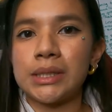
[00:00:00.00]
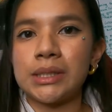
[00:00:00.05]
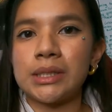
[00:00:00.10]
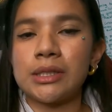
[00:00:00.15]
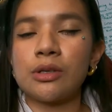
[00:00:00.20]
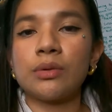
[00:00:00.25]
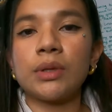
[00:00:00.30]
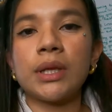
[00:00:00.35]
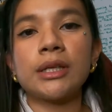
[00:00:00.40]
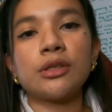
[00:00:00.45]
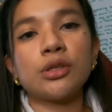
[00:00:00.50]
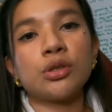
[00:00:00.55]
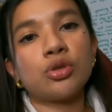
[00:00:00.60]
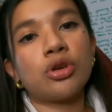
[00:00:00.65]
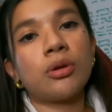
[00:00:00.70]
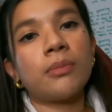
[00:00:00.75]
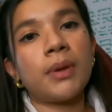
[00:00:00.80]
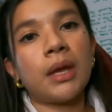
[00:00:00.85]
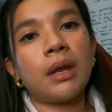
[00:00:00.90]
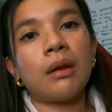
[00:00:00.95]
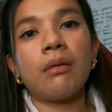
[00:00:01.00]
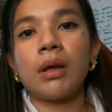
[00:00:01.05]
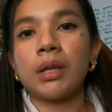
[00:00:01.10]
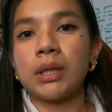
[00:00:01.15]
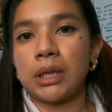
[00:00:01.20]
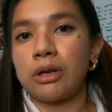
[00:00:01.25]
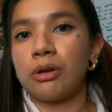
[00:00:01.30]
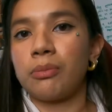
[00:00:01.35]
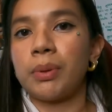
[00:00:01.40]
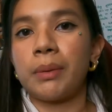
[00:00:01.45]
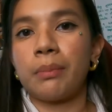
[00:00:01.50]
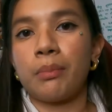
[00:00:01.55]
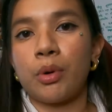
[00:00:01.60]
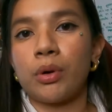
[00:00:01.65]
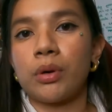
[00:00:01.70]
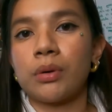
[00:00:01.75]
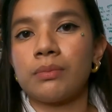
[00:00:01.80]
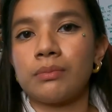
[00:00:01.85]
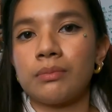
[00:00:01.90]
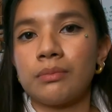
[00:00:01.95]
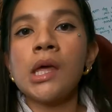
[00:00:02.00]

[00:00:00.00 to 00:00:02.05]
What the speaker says: So let's trim it a little bit more.